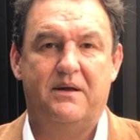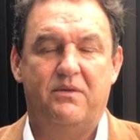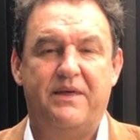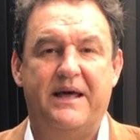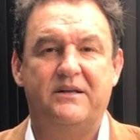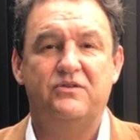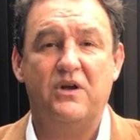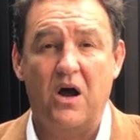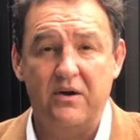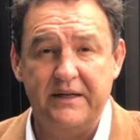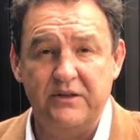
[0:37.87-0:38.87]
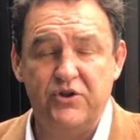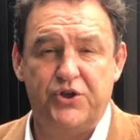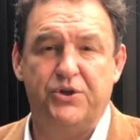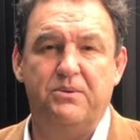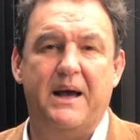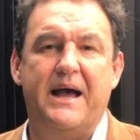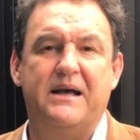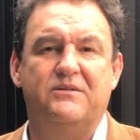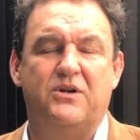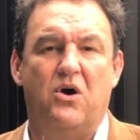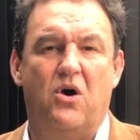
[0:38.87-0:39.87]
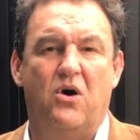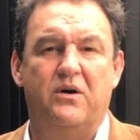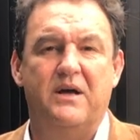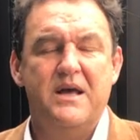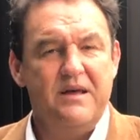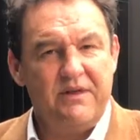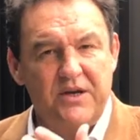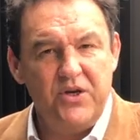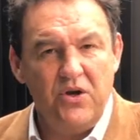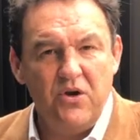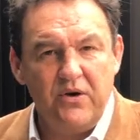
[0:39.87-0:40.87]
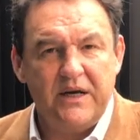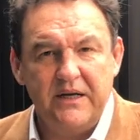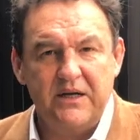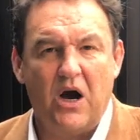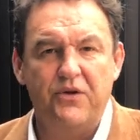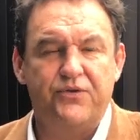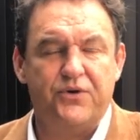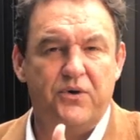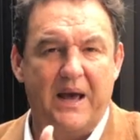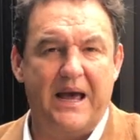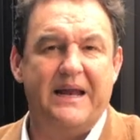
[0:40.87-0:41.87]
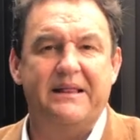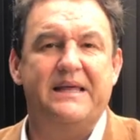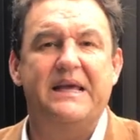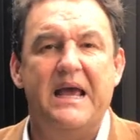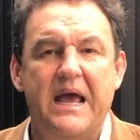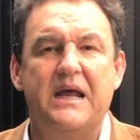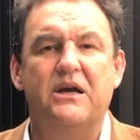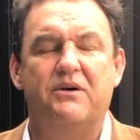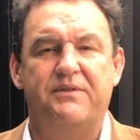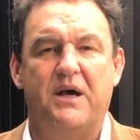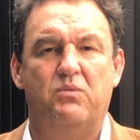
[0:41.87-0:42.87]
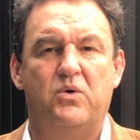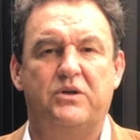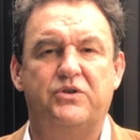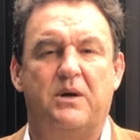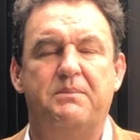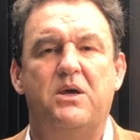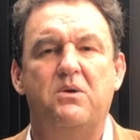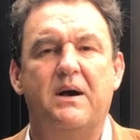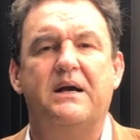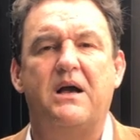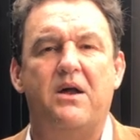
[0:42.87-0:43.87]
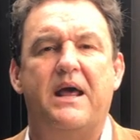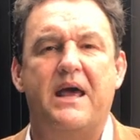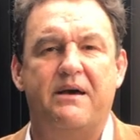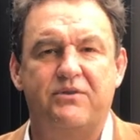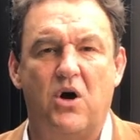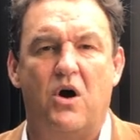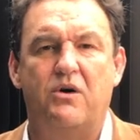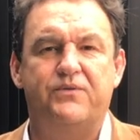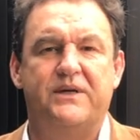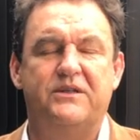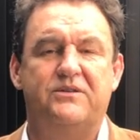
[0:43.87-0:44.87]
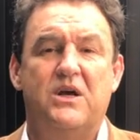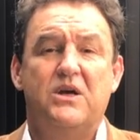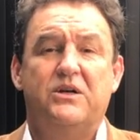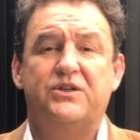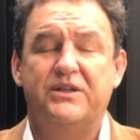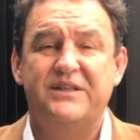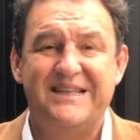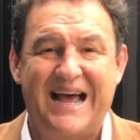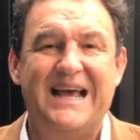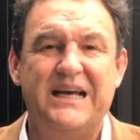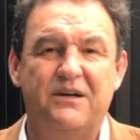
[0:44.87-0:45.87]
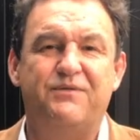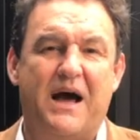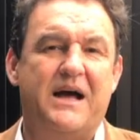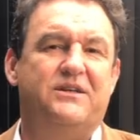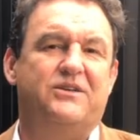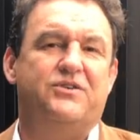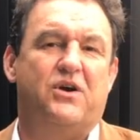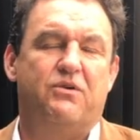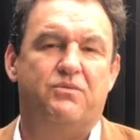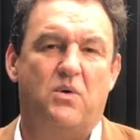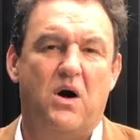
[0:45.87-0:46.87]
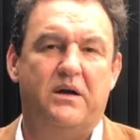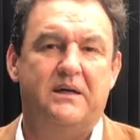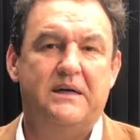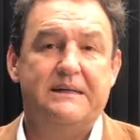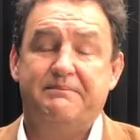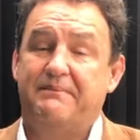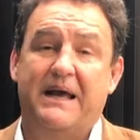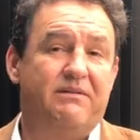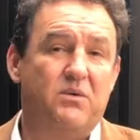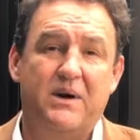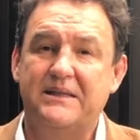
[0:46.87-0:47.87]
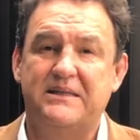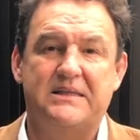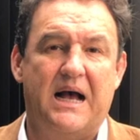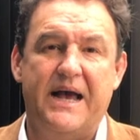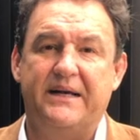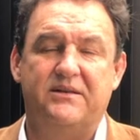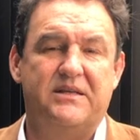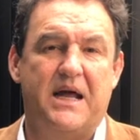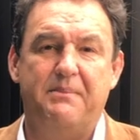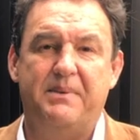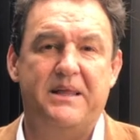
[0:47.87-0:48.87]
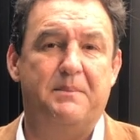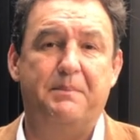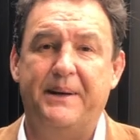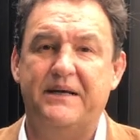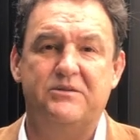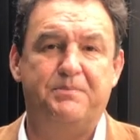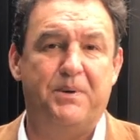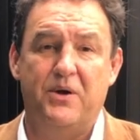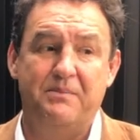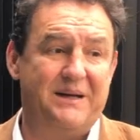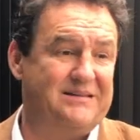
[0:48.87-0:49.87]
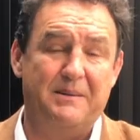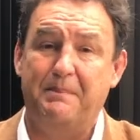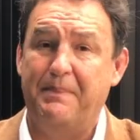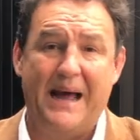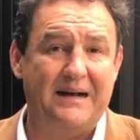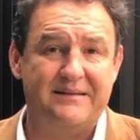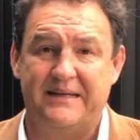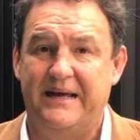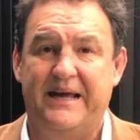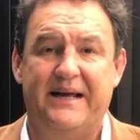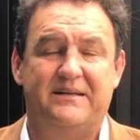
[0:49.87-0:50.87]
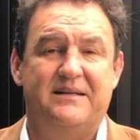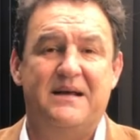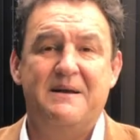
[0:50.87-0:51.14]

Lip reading: that is only 2 hours long that you can go through, and at the end of that workshop you are going to have confidence to take advantage of what everyone's saying is going to be the biggest boom. It's about to hit.